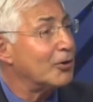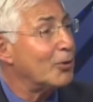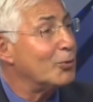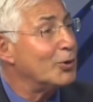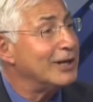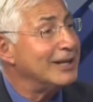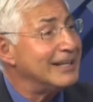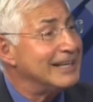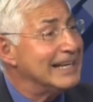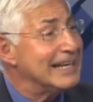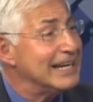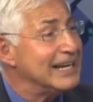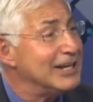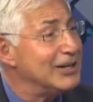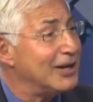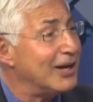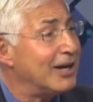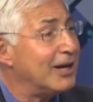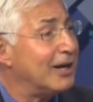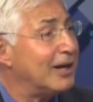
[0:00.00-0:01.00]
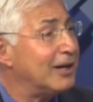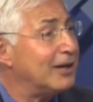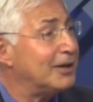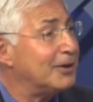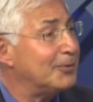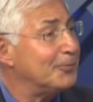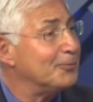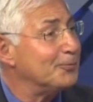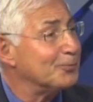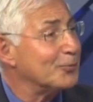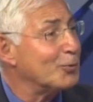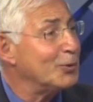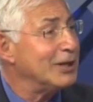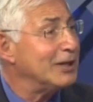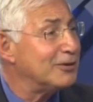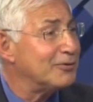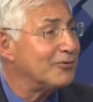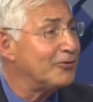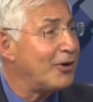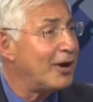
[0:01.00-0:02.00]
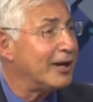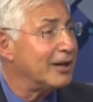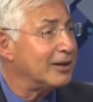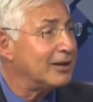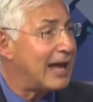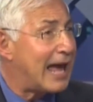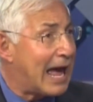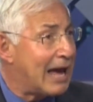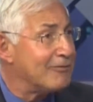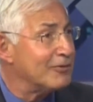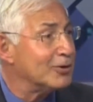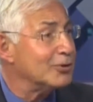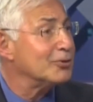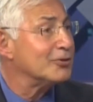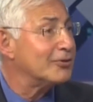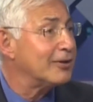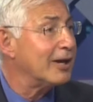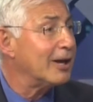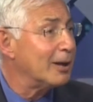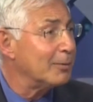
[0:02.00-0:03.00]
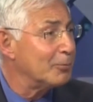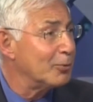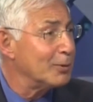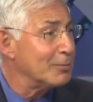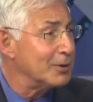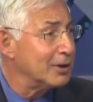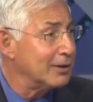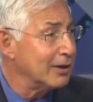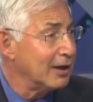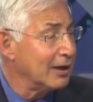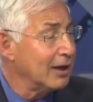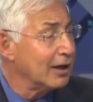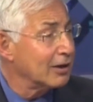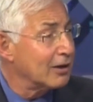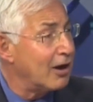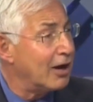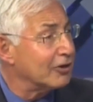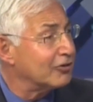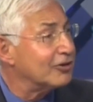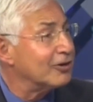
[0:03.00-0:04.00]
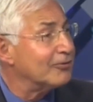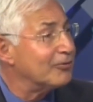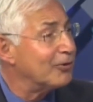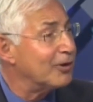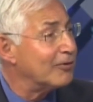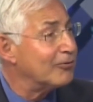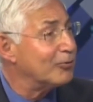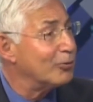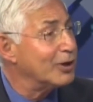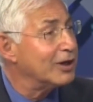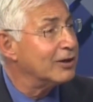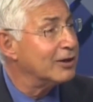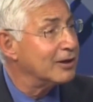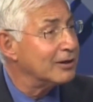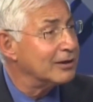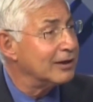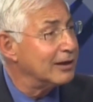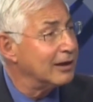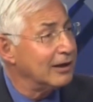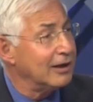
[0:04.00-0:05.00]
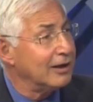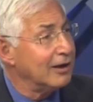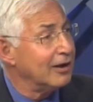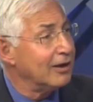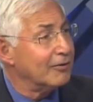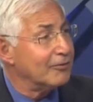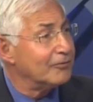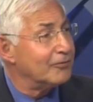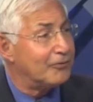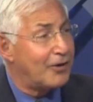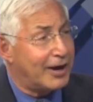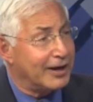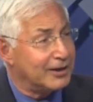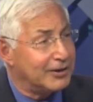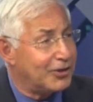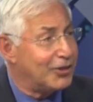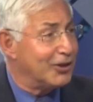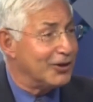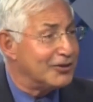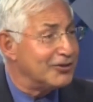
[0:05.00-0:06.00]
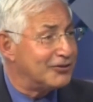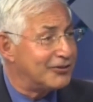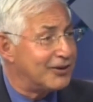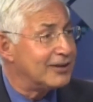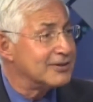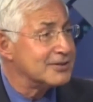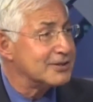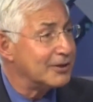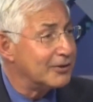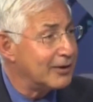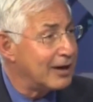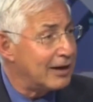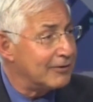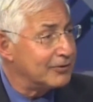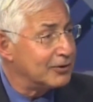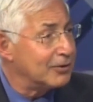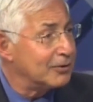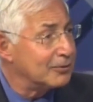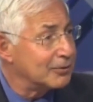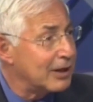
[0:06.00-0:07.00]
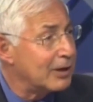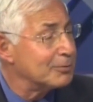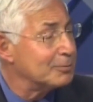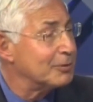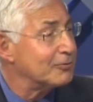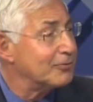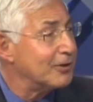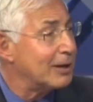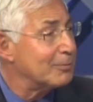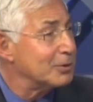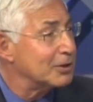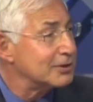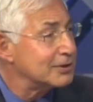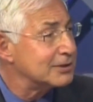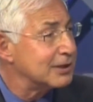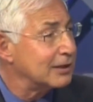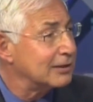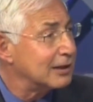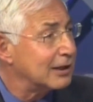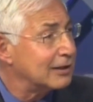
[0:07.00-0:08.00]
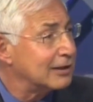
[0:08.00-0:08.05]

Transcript: so we need to find avenues to help women. Gosh, if we can find this as their avenue, that would be fabulous, and